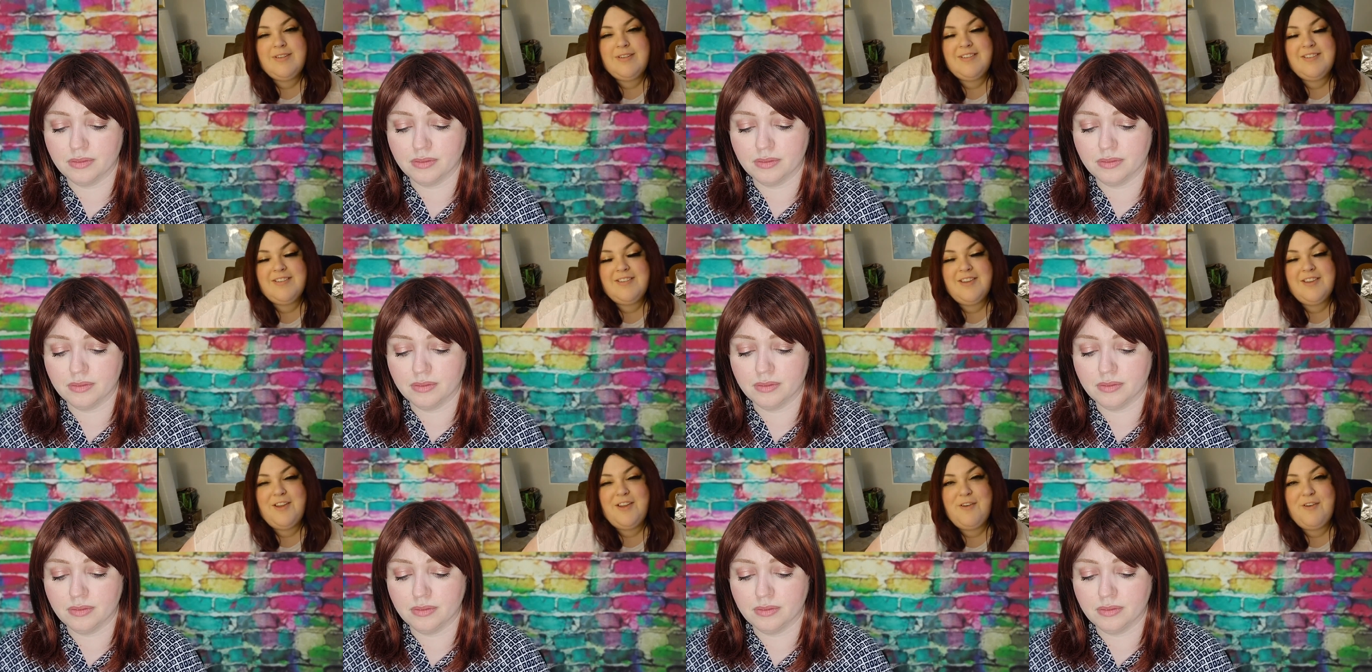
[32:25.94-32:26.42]

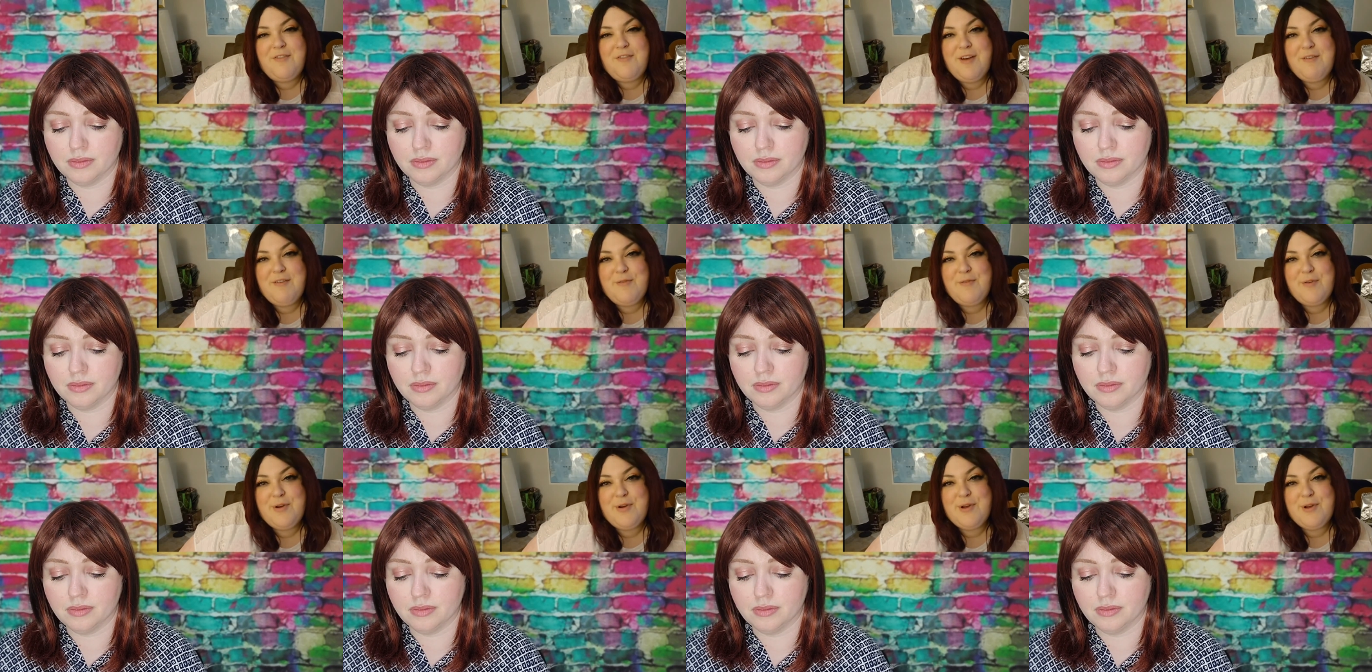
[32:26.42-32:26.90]
Speaker 1: love
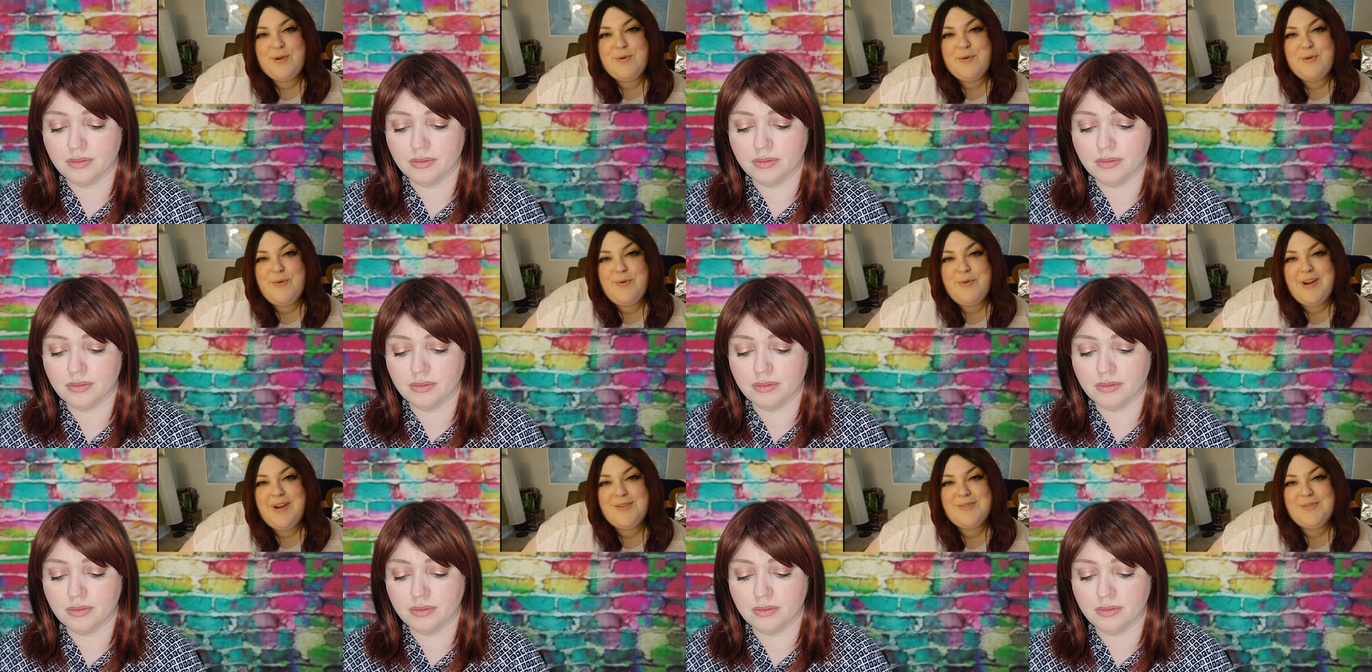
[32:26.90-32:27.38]
not for you.
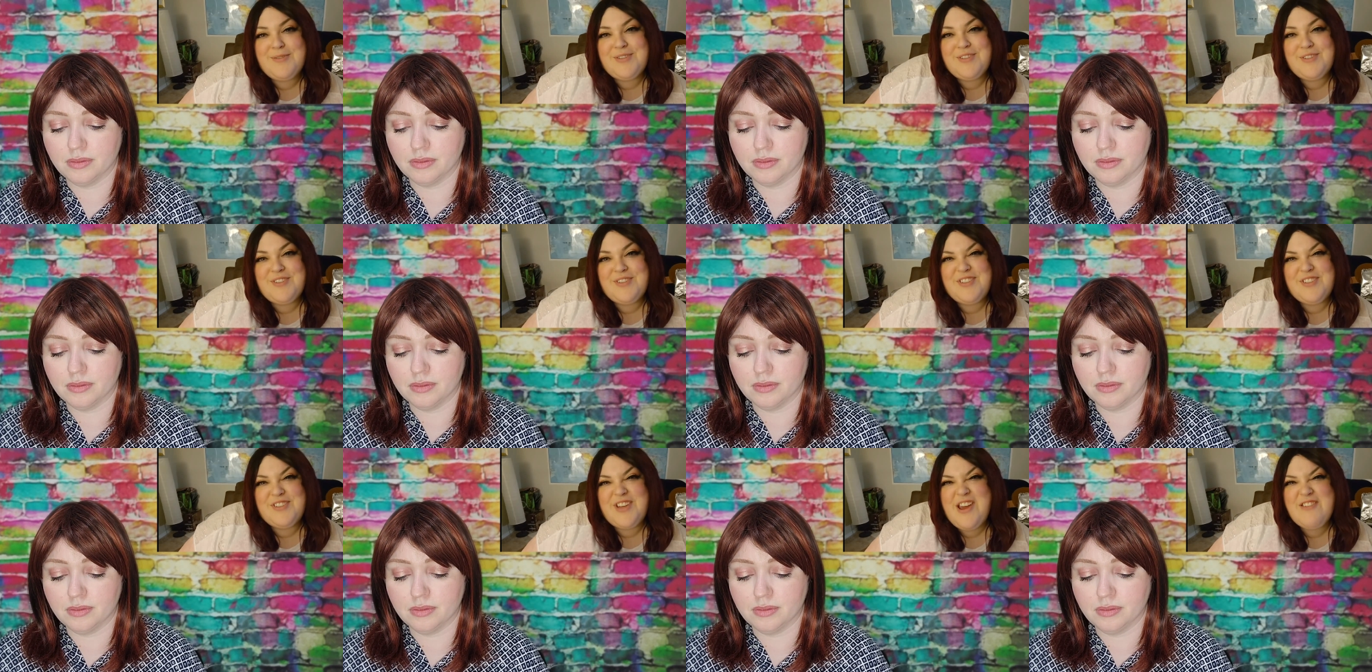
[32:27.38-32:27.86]
Why are you
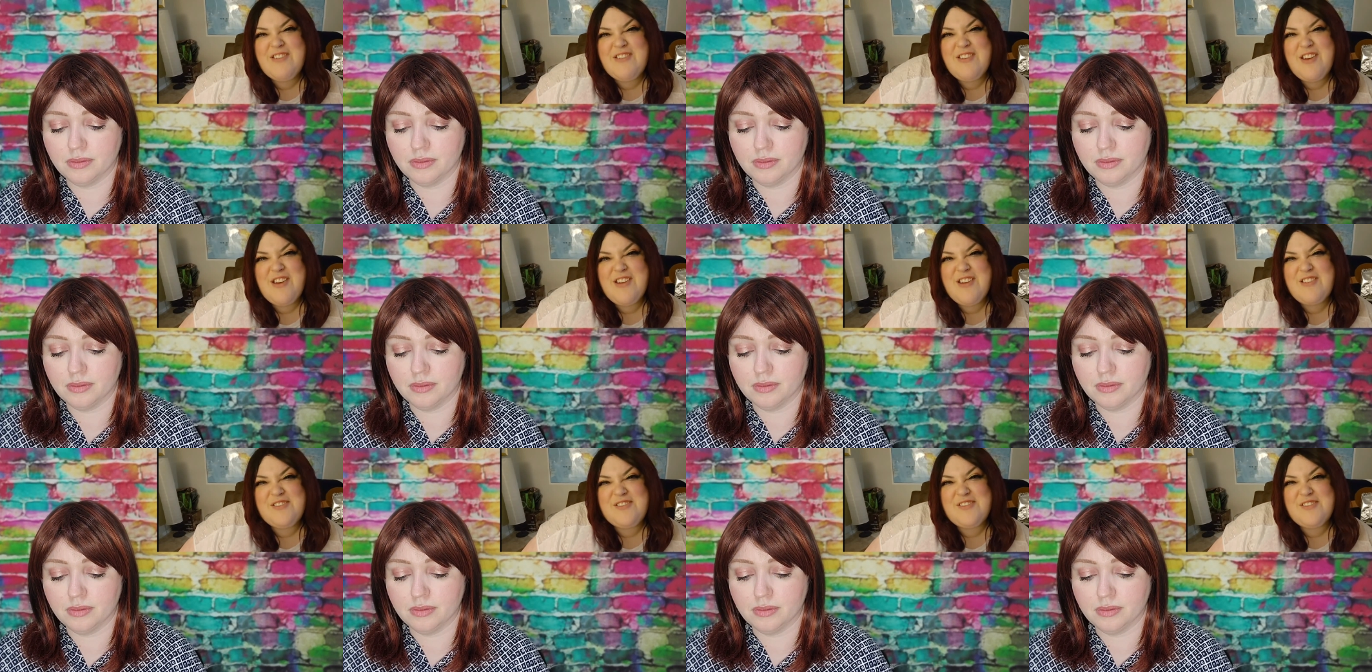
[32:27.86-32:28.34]
still saying
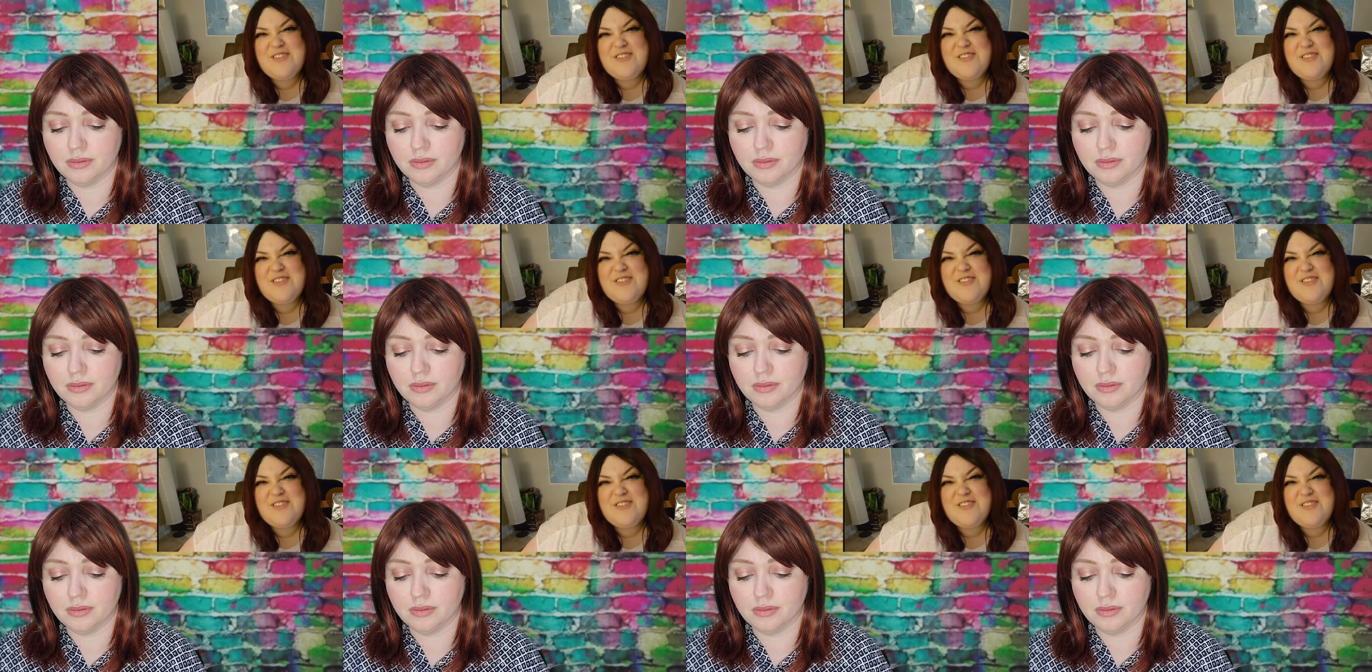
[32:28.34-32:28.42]
that?